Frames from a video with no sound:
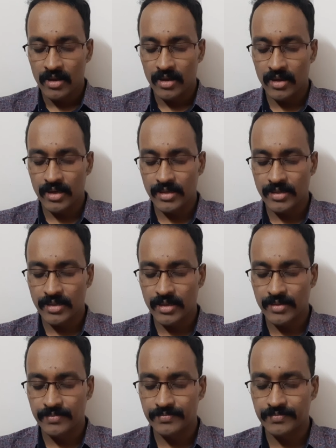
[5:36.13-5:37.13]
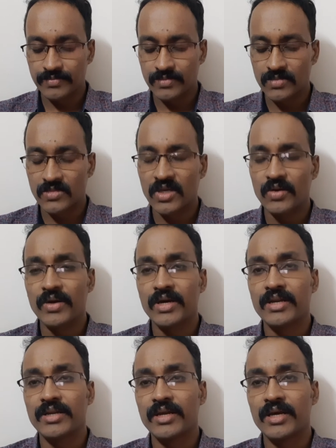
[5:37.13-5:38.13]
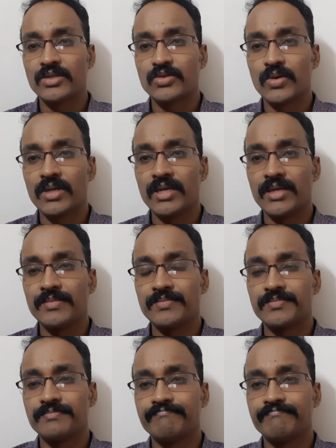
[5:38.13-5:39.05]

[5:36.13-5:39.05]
and they were actually.